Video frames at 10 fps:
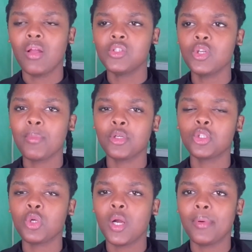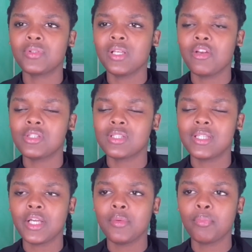So I'm going to talk about Elena. The
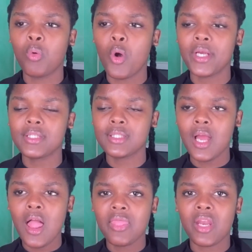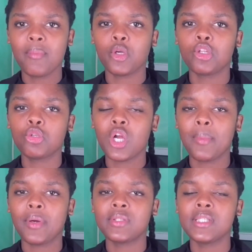second point that I'm going to talk
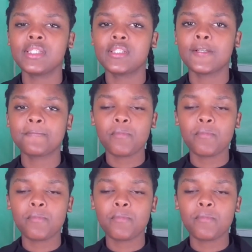about is